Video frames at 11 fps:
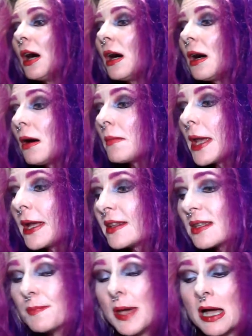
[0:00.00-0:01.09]
Um, and
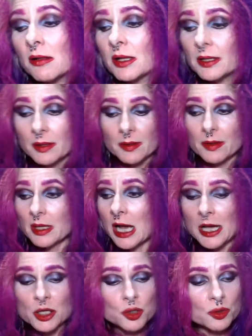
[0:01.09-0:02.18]
this palette
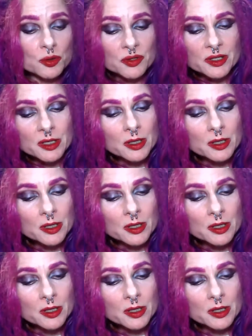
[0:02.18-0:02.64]
I used